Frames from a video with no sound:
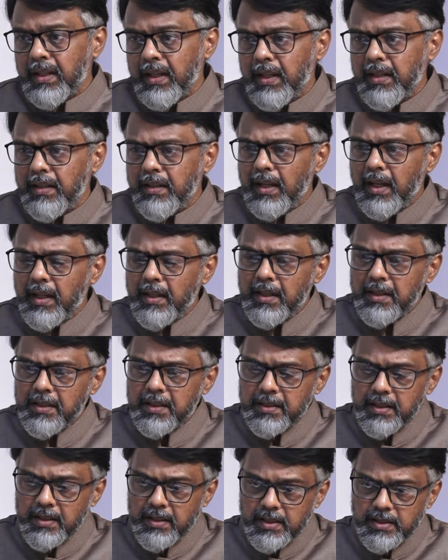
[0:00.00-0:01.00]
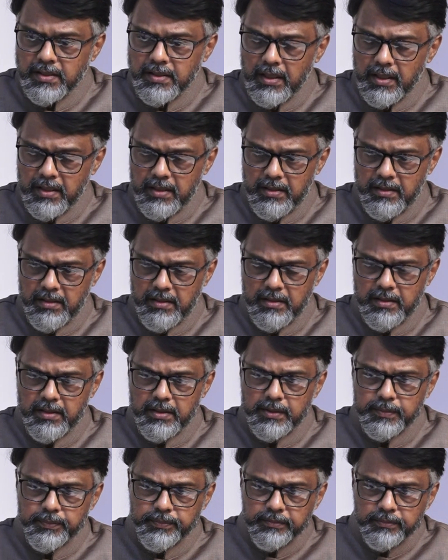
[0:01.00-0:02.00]
And the thing is that
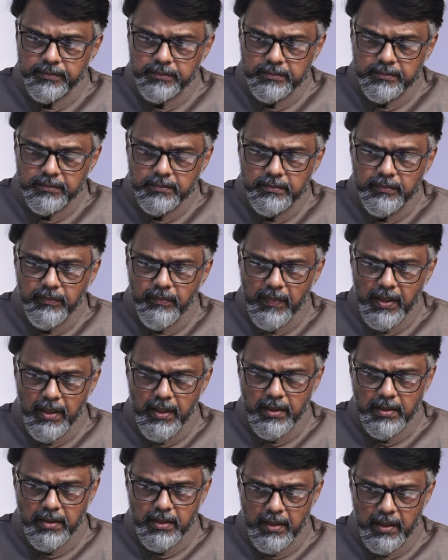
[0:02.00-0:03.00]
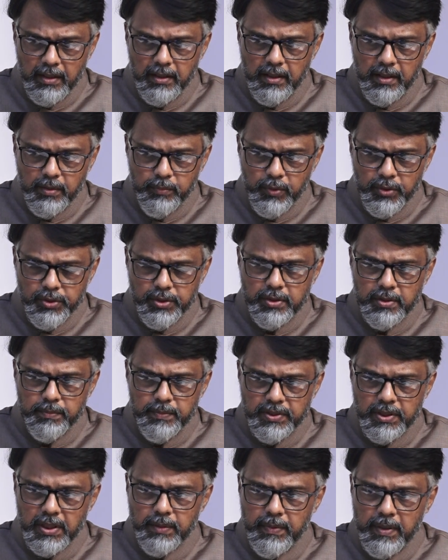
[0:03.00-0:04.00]
and most
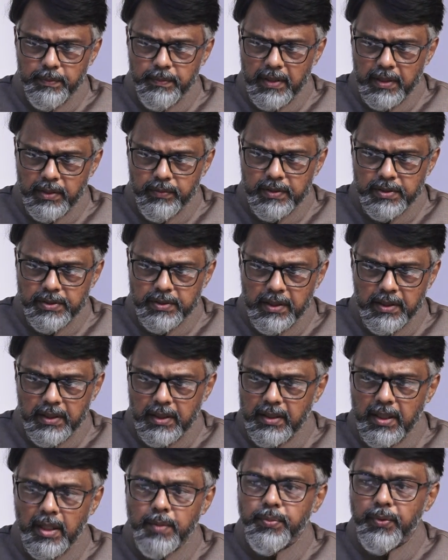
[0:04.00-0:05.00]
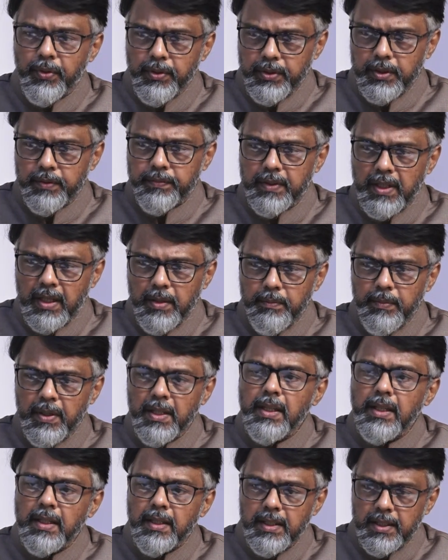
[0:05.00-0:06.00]
miserable part was that at that point of time,
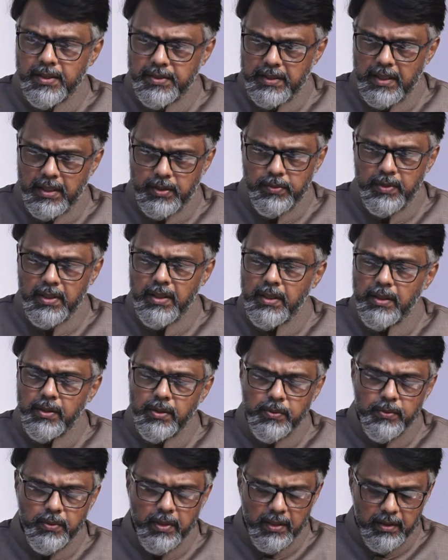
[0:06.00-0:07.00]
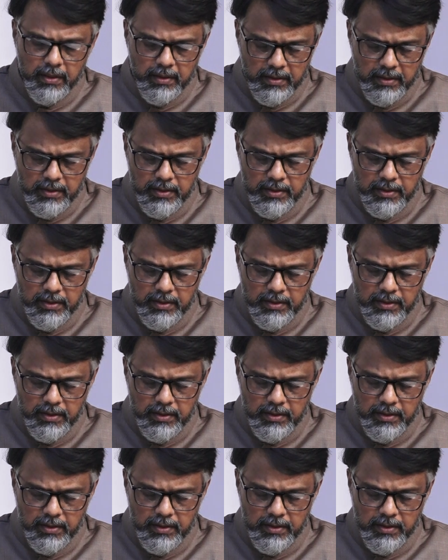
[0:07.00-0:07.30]
many leaders, actually, including